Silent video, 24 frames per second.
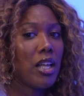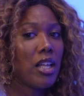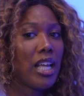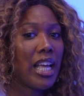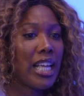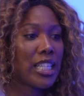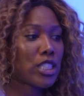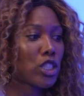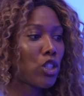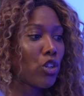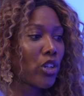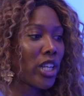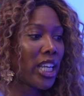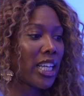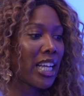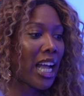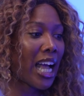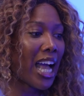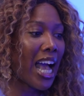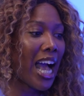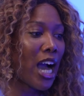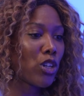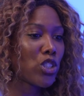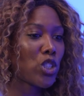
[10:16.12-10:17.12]
It's looking
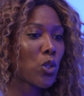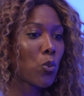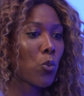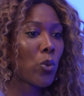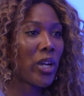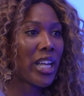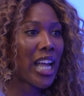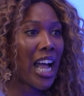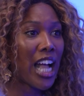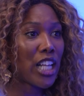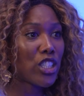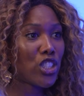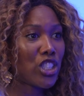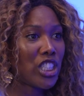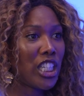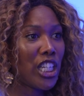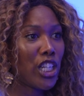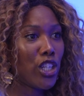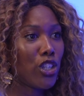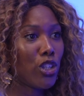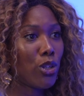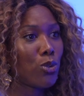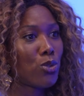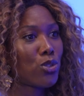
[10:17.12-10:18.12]
at how do we actually
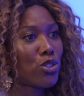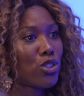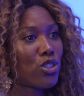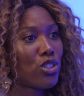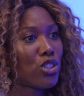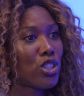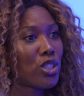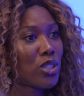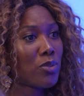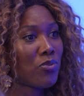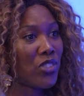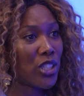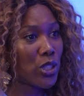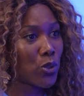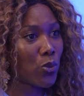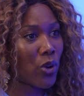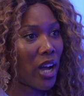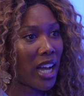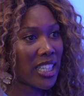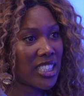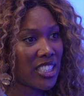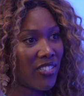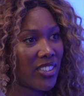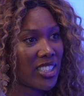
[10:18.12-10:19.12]
use physical
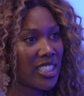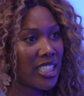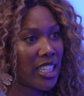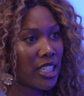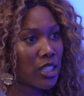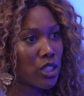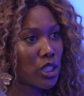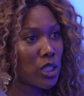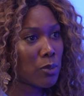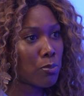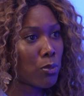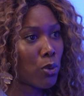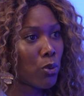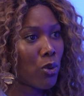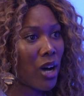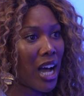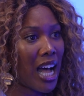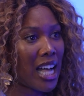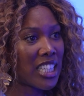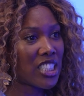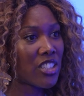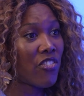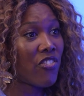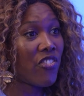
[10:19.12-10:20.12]
activity and sport
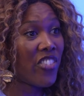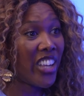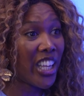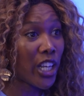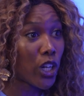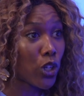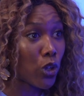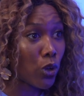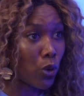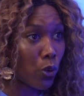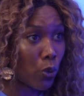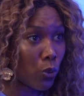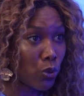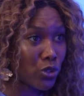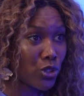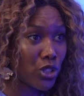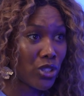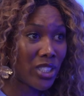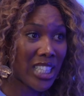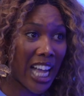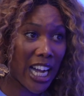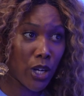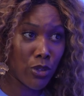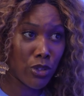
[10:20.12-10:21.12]
as a vehicle to
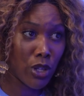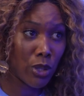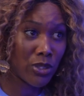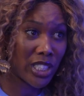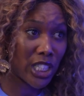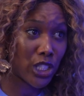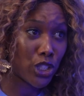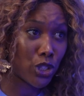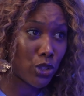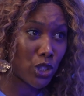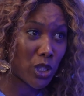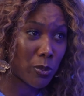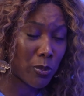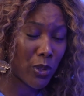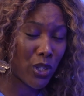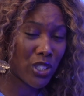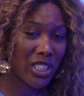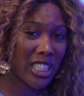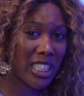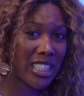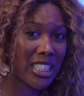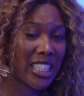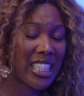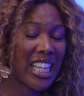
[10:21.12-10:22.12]
tackle those issues, because
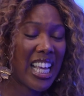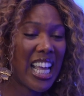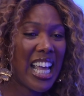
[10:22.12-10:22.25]
it's